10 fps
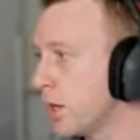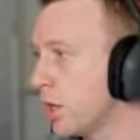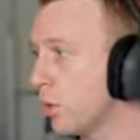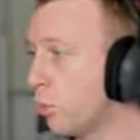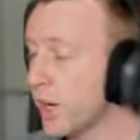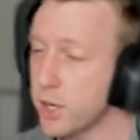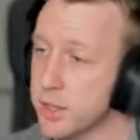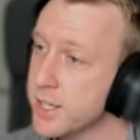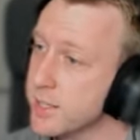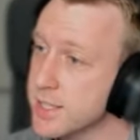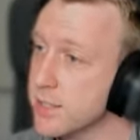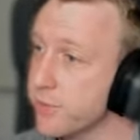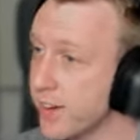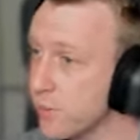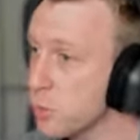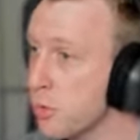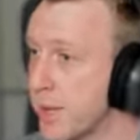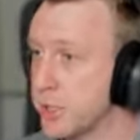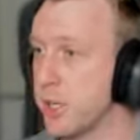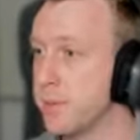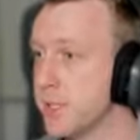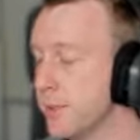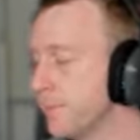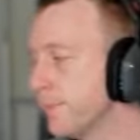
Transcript: Why do you think these are favorable matchups?